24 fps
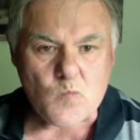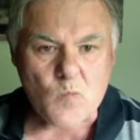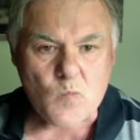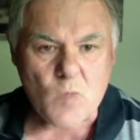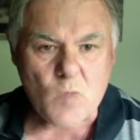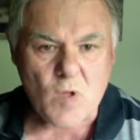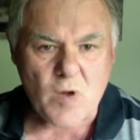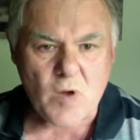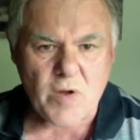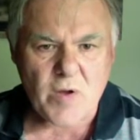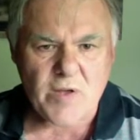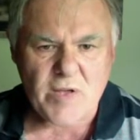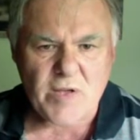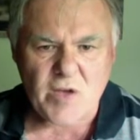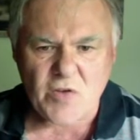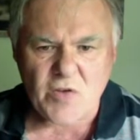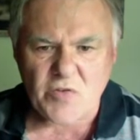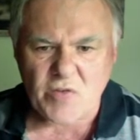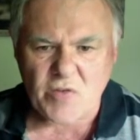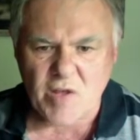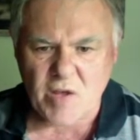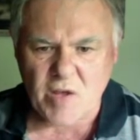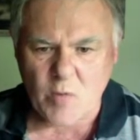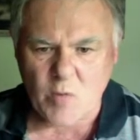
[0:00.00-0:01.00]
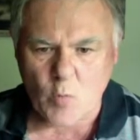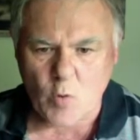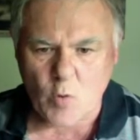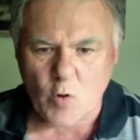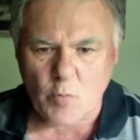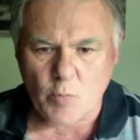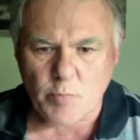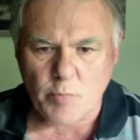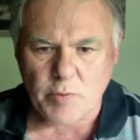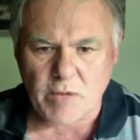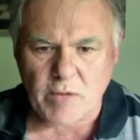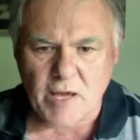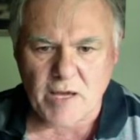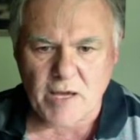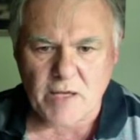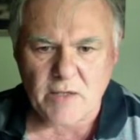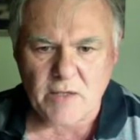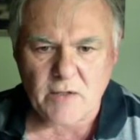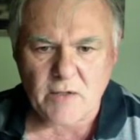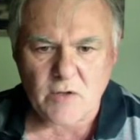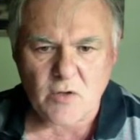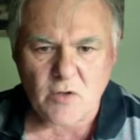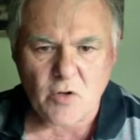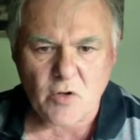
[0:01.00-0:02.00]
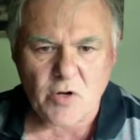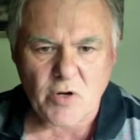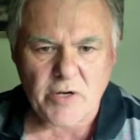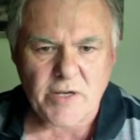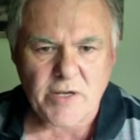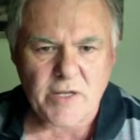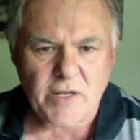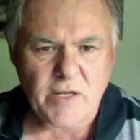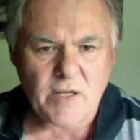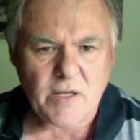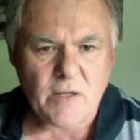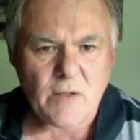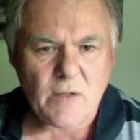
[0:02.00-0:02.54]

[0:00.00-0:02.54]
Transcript: Oh, he goes there. Well played. Knight here.